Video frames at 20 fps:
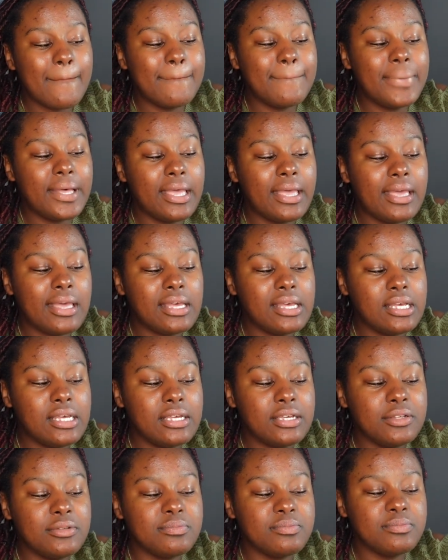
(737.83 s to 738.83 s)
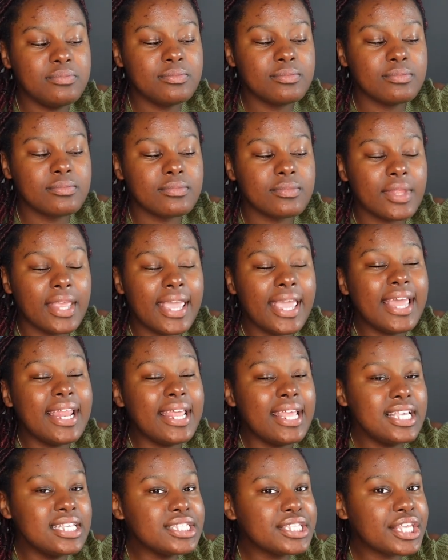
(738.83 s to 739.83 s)
But it
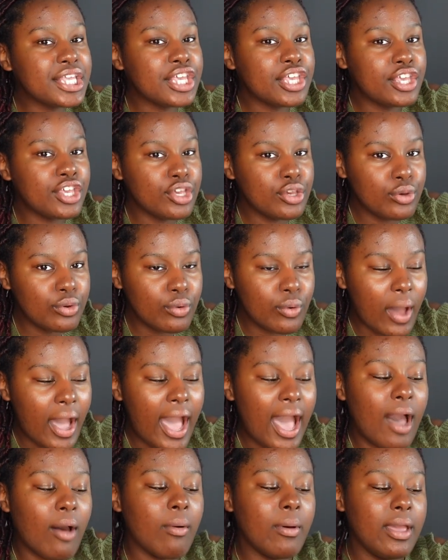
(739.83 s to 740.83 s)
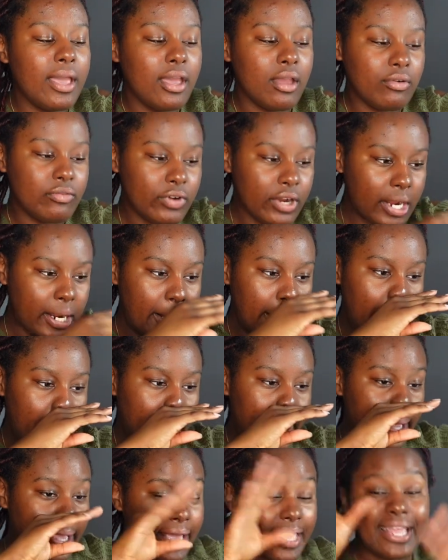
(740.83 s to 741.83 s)
is cute, however,
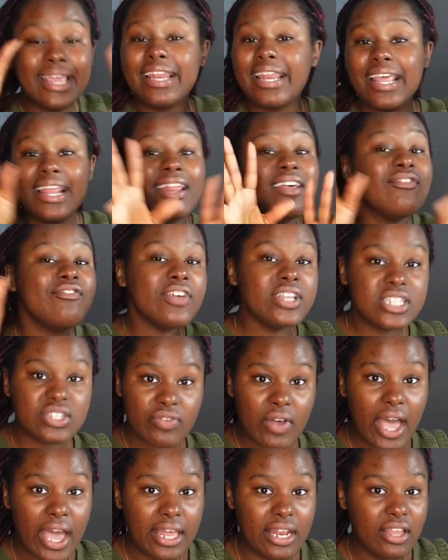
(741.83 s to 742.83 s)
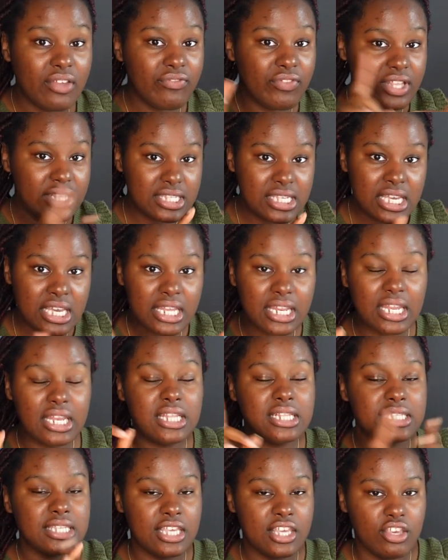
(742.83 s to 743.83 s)
and it fits fine. It fits good and
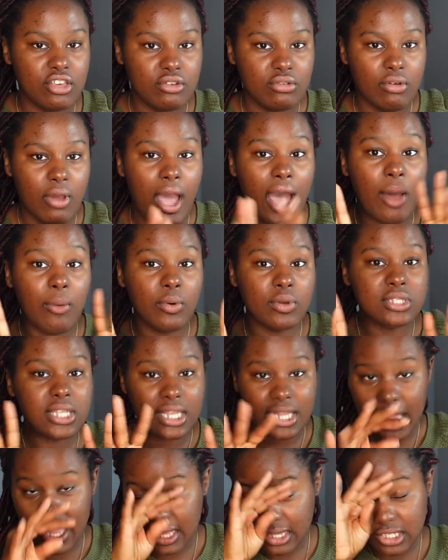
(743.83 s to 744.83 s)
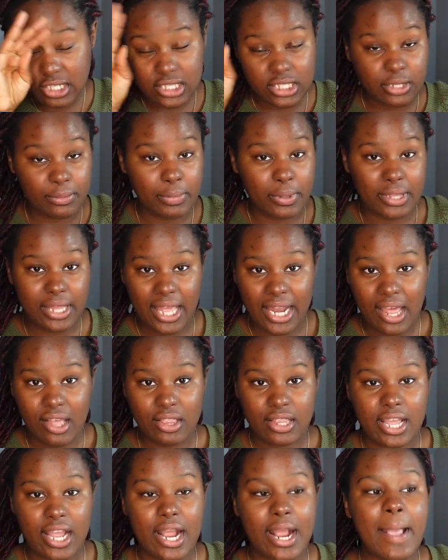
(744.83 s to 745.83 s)
it's cute. I will say that, just to put that out
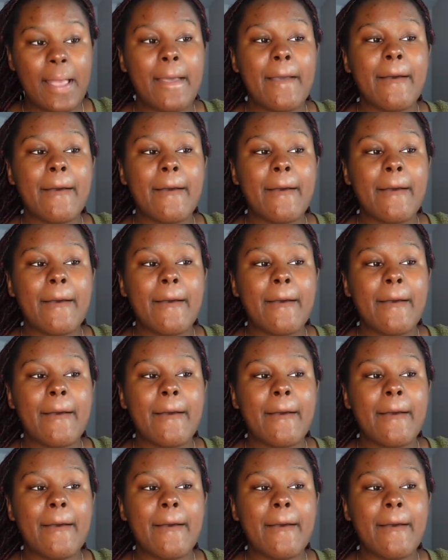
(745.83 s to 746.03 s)
there.